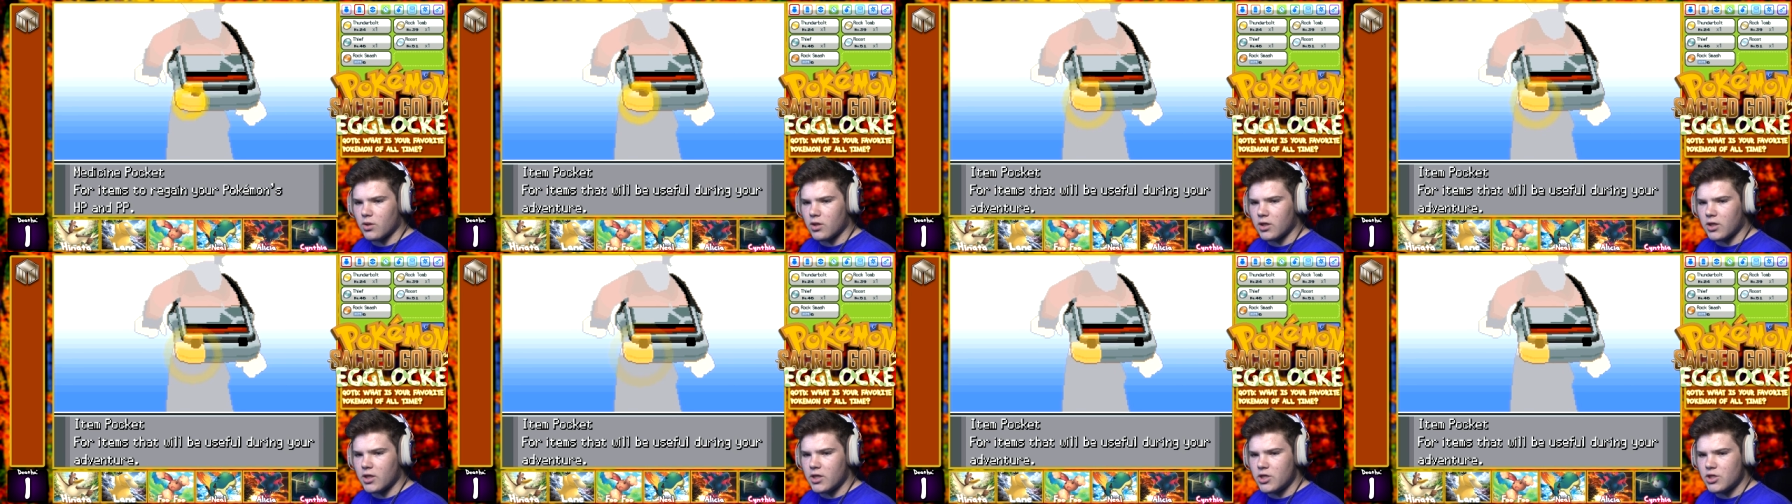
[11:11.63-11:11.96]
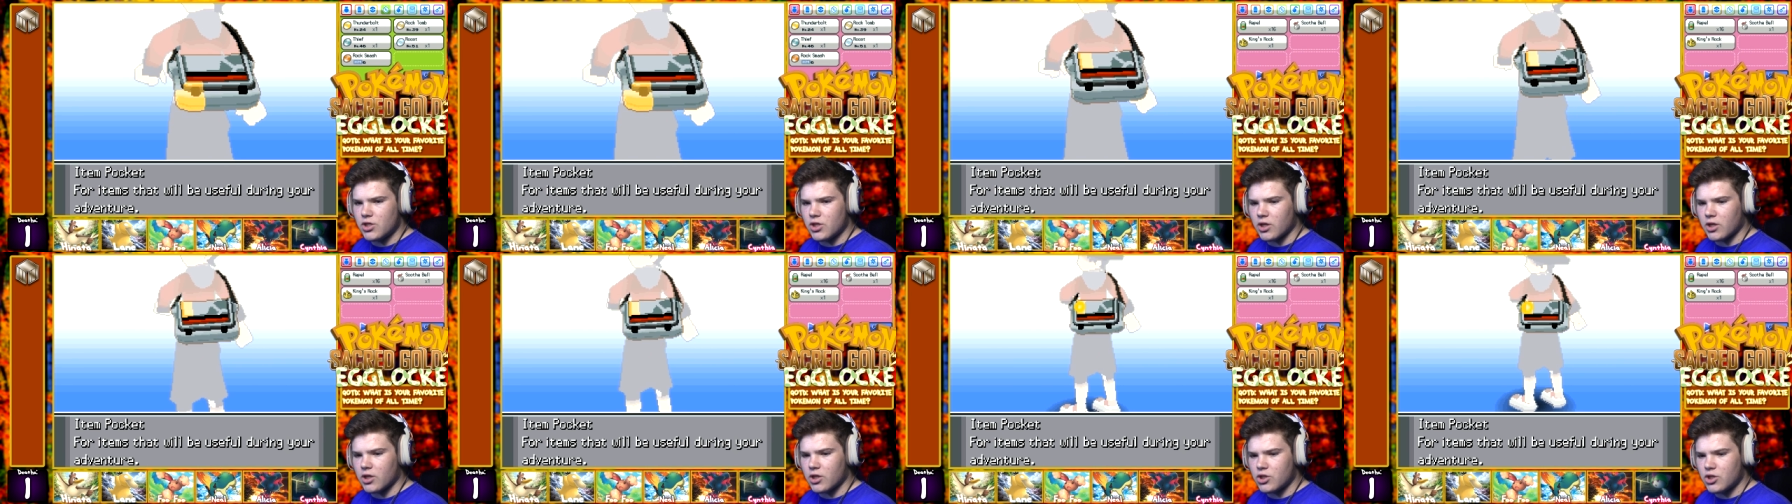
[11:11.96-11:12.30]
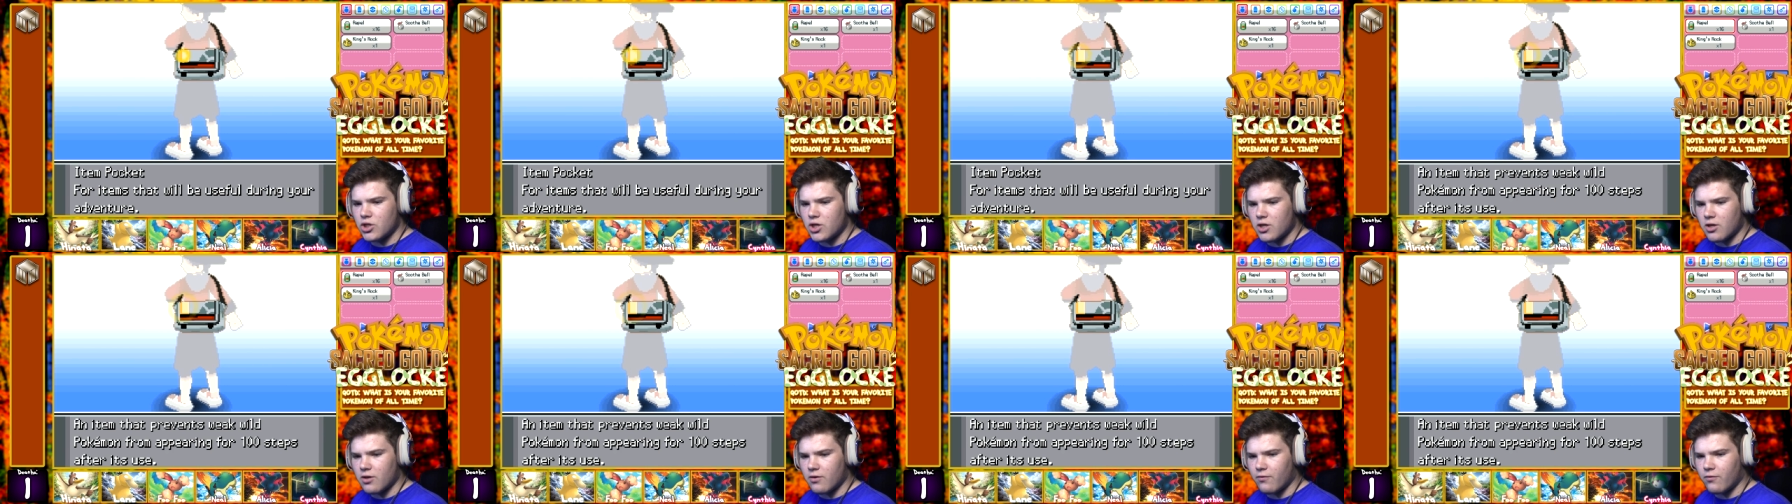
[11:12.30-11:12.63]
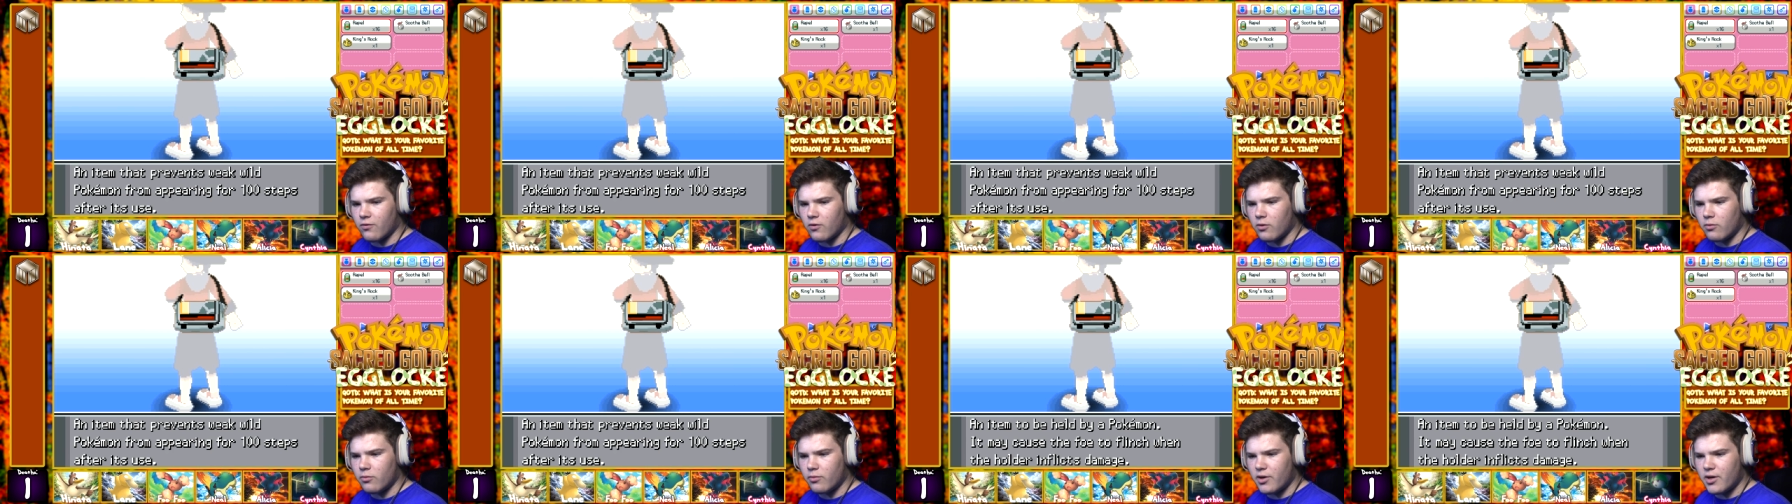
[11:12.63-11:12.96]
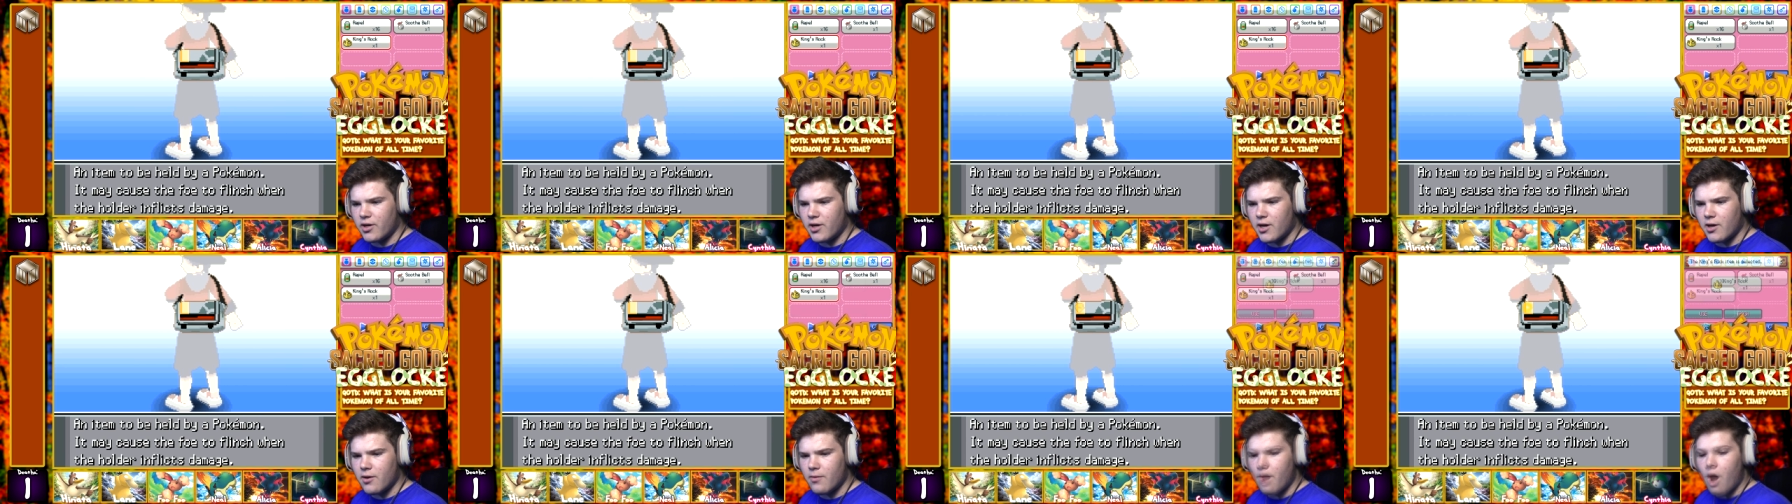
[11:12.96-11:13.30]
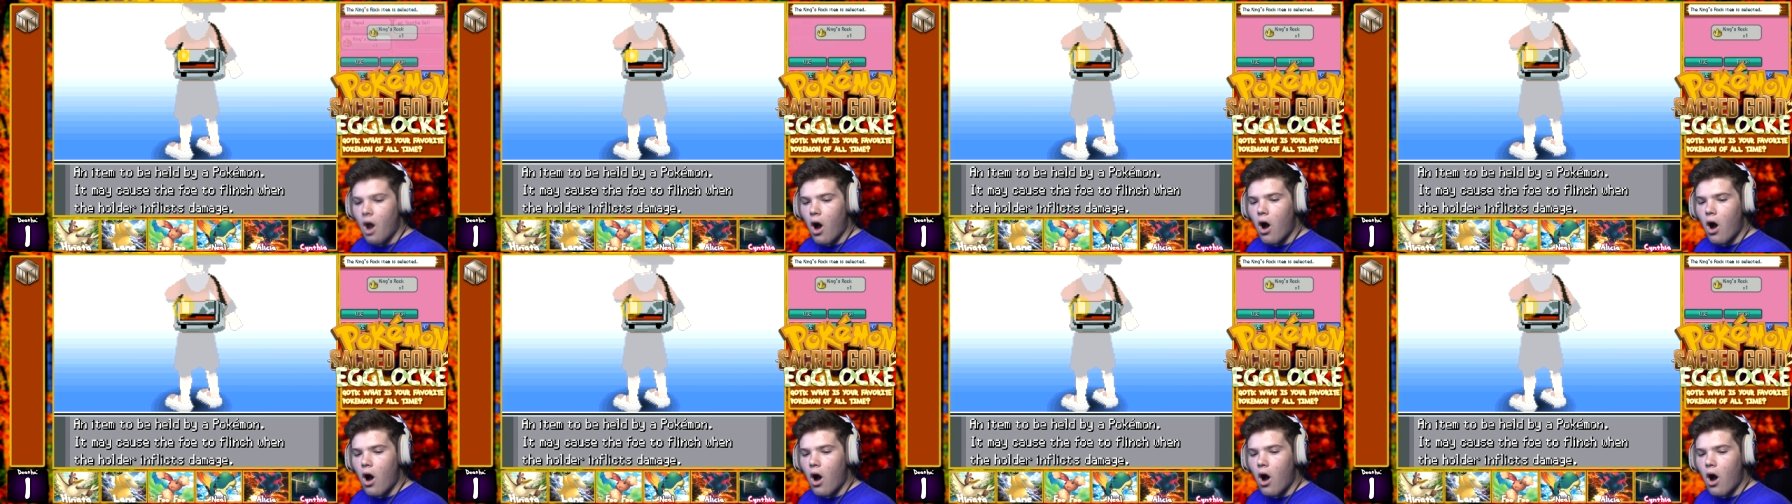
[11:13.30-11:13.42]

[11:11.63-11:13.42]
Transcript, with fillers: Alicia, because she's in front right now.